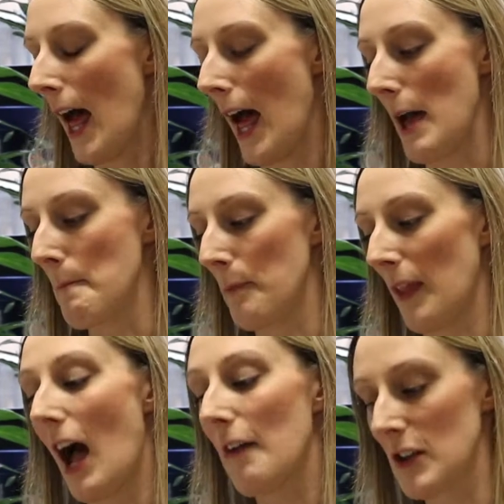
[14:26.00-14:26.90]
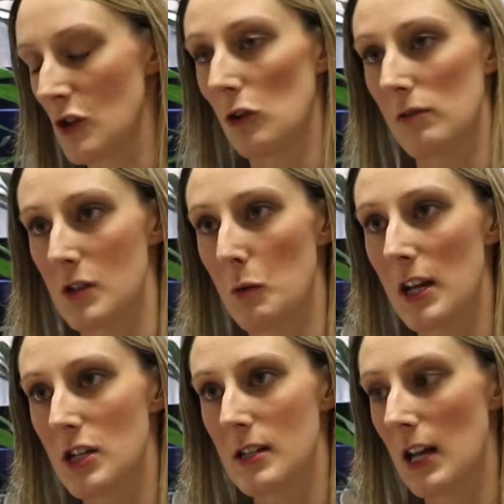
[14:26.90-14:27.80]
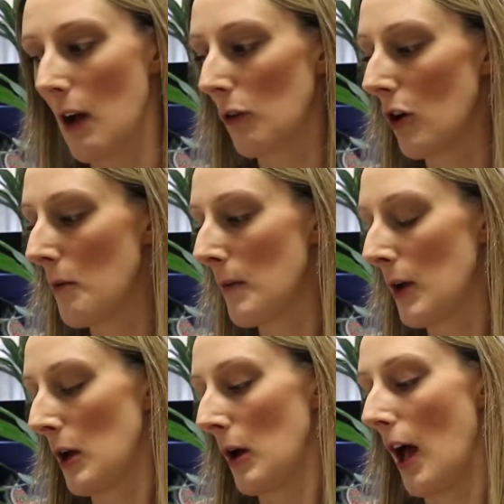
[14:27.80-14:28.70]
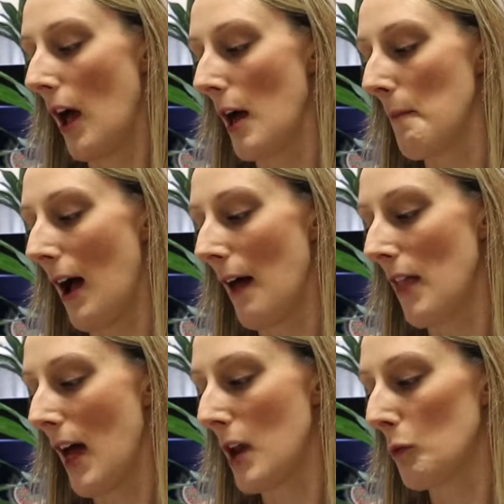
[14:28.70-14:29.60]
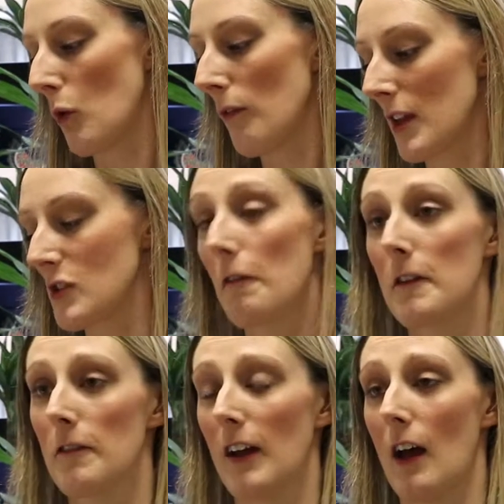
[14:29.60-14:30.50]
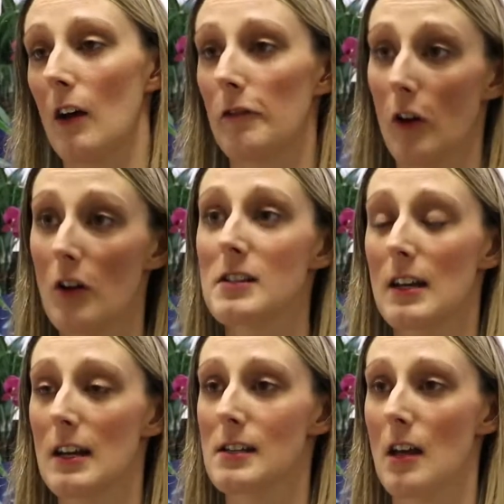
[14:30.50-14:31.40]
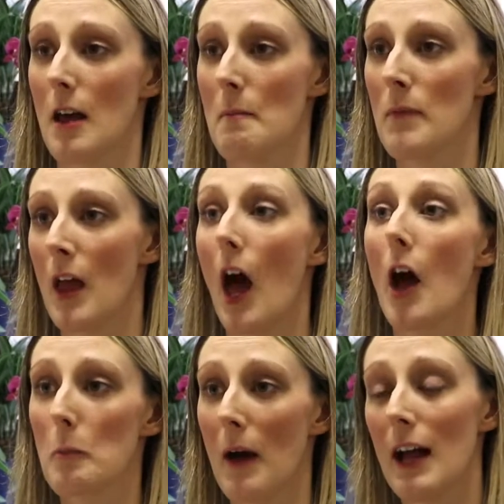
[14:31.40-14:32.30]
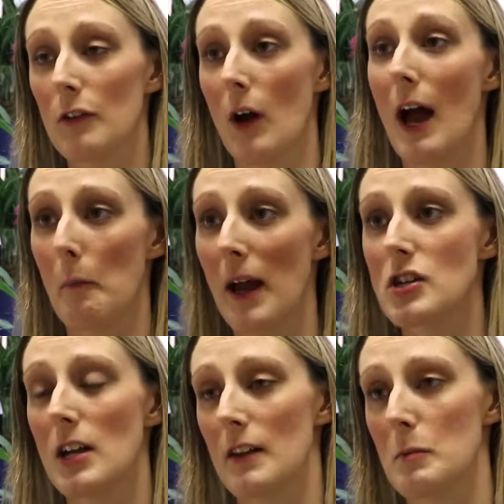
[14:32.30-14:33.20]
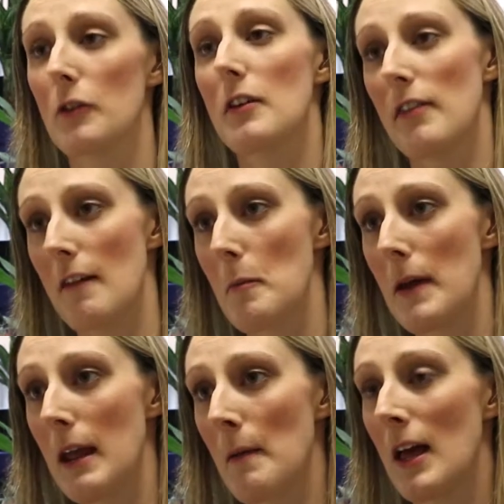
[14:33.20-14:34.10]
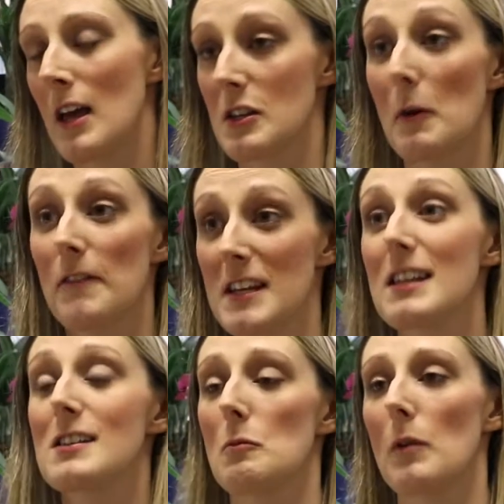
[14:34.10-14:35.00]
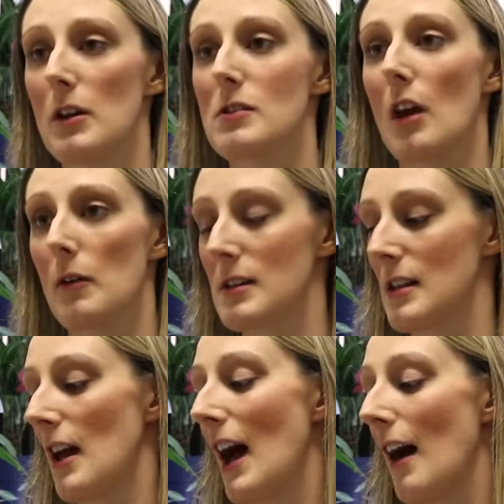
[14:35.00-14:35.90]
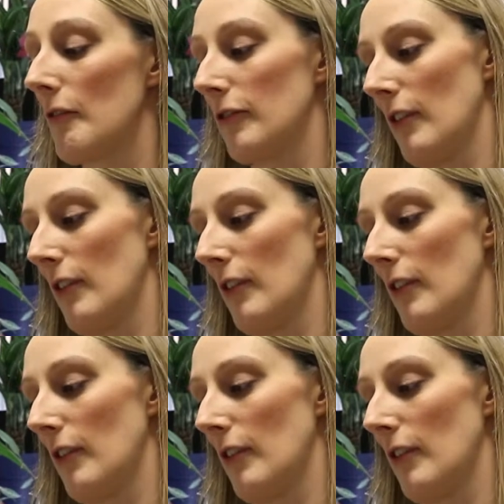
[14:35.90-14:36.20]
IV to oral switch as an outcome, and then one that's often forgotten is OPAT, or outpatient antibiotic therapy. So if this is someone who's going to have